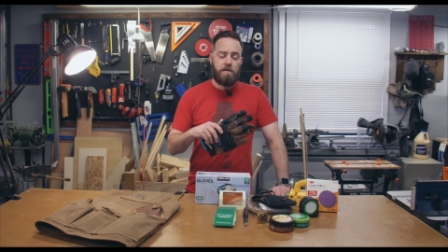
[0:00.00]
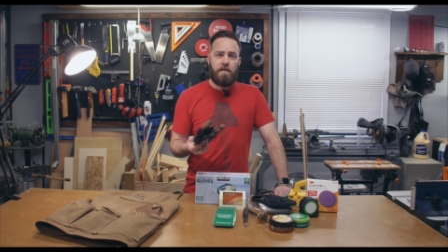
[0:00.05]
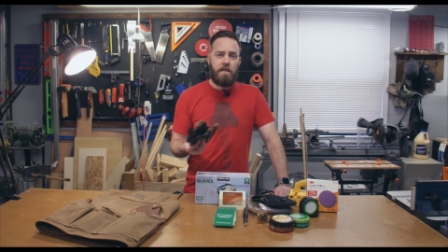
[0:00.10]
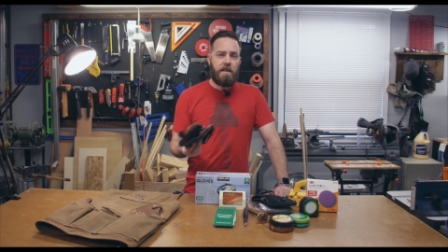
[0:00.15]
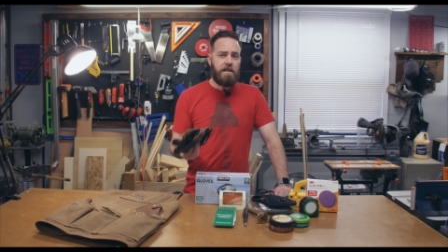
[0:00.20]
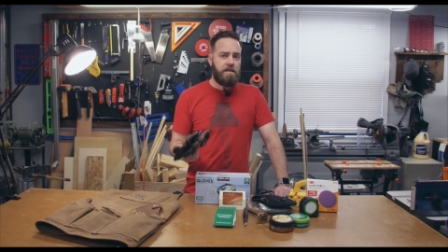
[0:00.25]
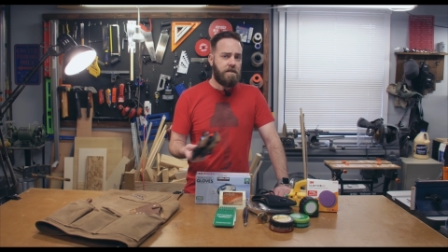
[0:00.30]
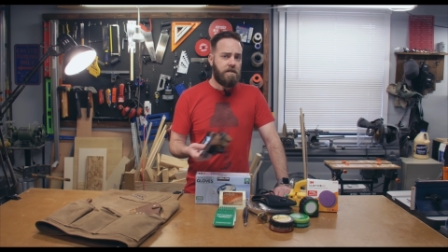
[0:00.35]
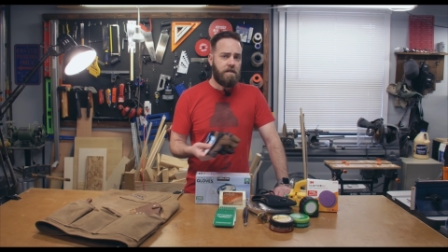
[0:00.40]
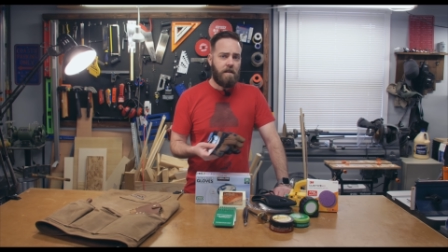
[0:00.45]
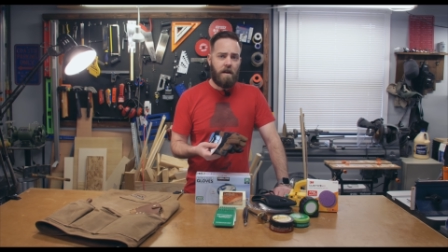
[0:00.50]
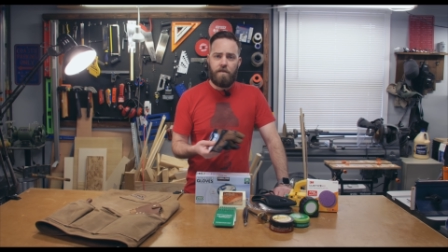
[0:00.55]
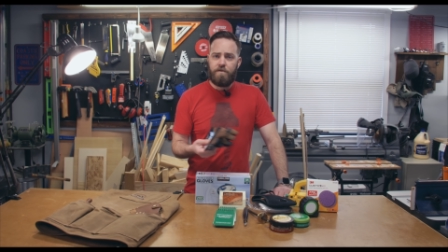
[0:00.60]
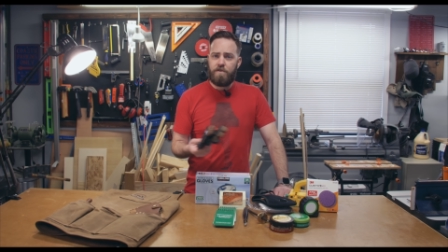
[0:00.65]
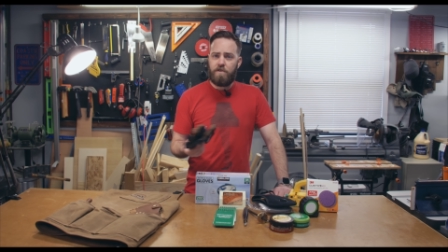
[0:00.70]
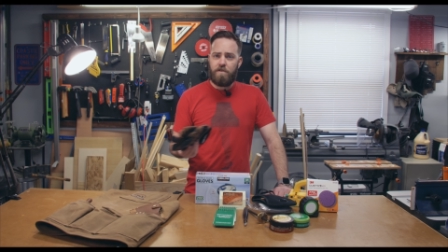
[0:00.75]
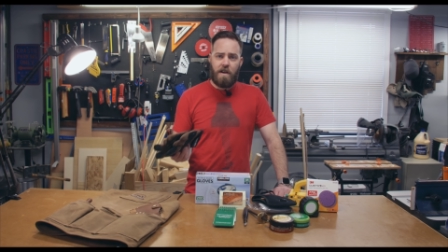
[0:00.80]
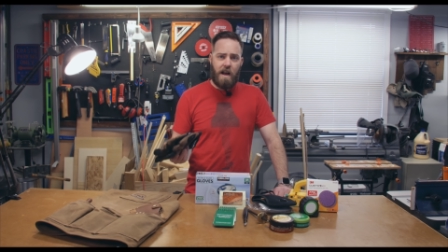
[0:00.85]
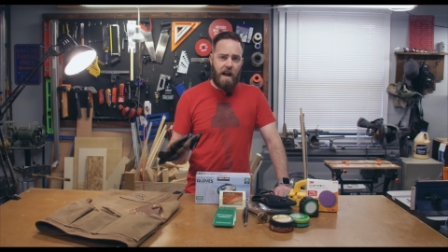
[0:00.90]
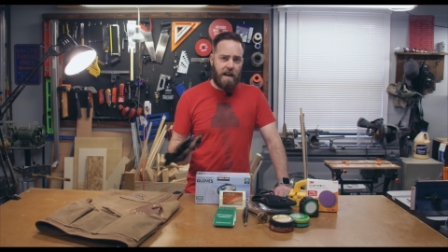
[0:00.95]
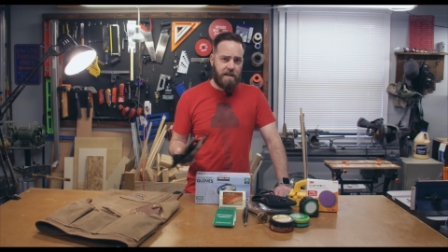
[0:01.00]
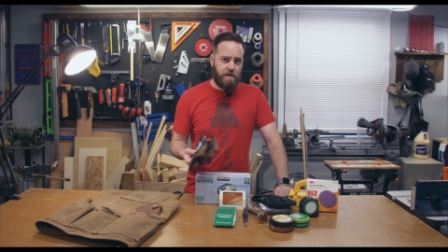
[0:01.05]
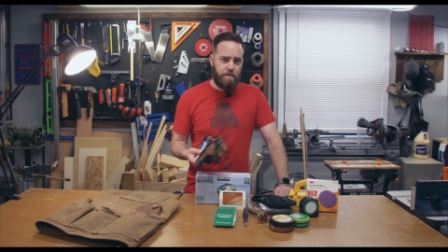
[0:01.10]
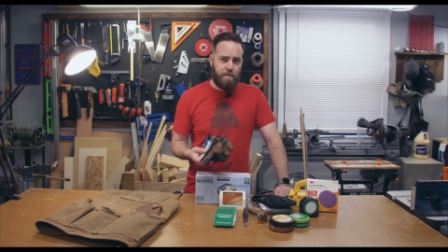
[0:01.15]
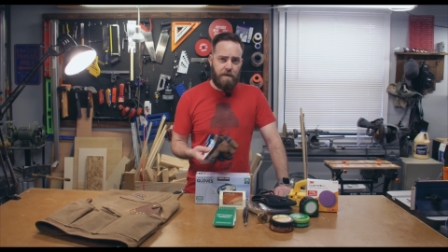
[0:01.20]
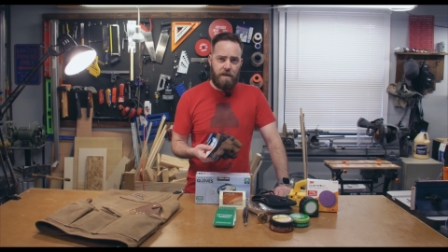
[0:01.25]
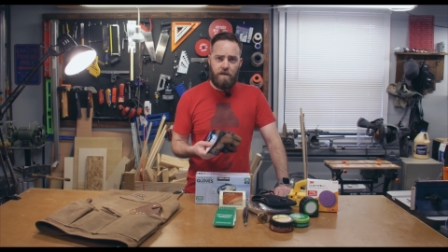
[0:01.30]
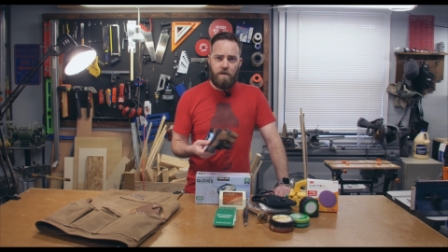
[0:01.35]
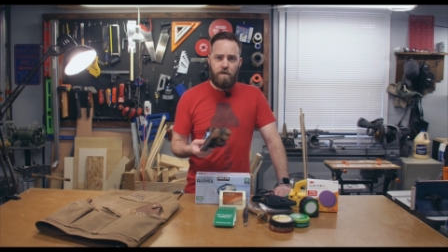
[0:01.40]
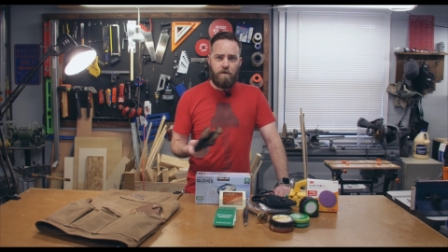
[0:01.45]
These gloves are not to
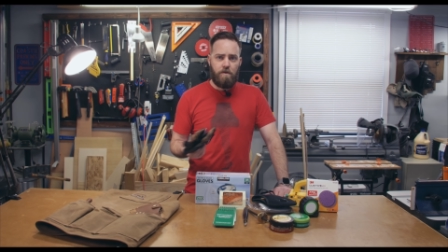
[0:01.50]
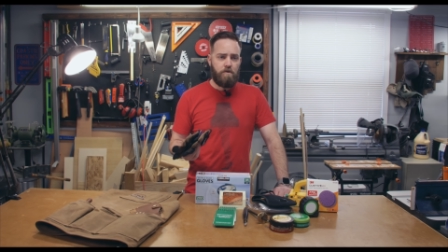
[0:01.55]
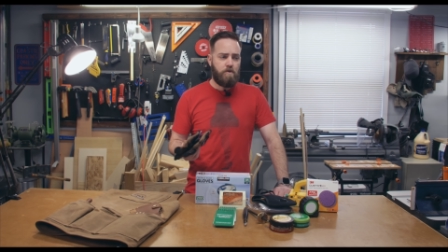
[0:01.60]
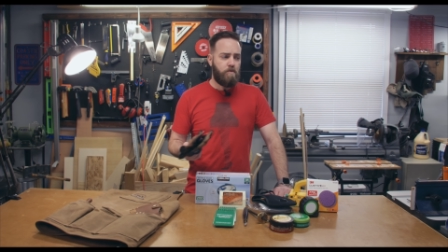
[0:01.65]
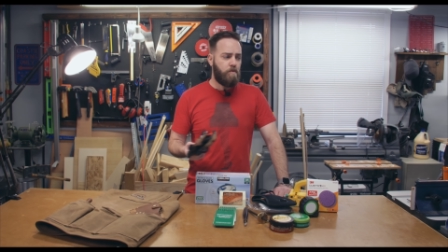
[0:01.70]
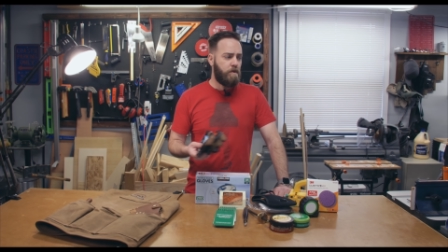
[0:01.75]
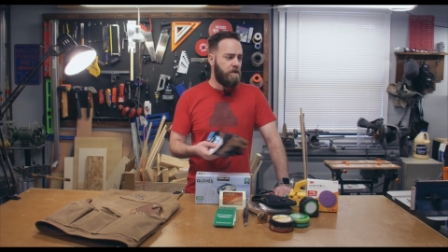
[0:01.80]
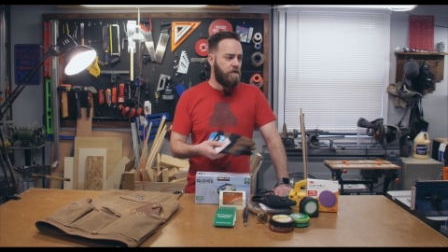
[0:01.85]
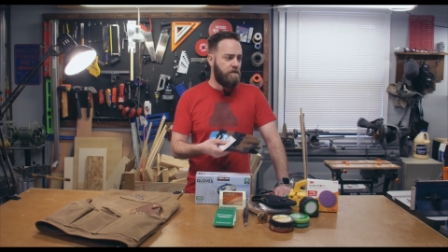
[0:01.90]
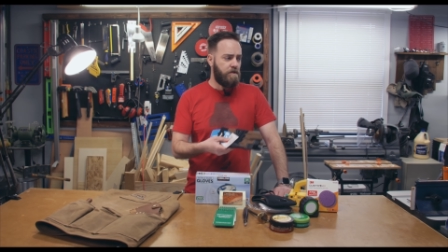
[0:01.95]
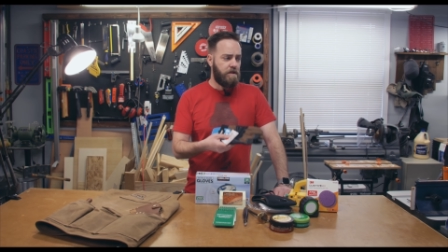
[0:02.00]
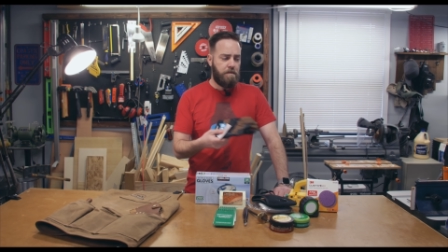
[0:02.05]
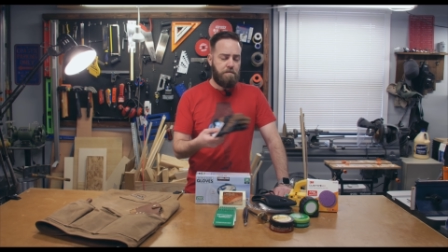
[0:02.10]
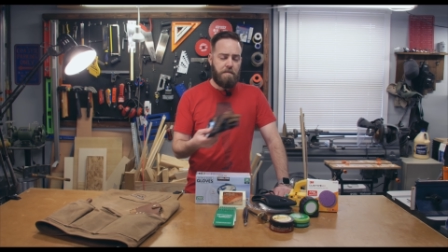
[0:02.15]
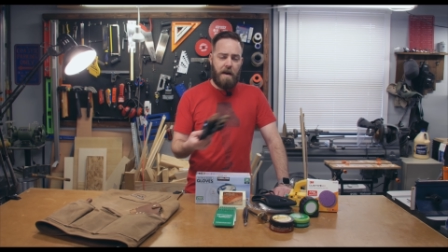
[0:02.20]
be used when using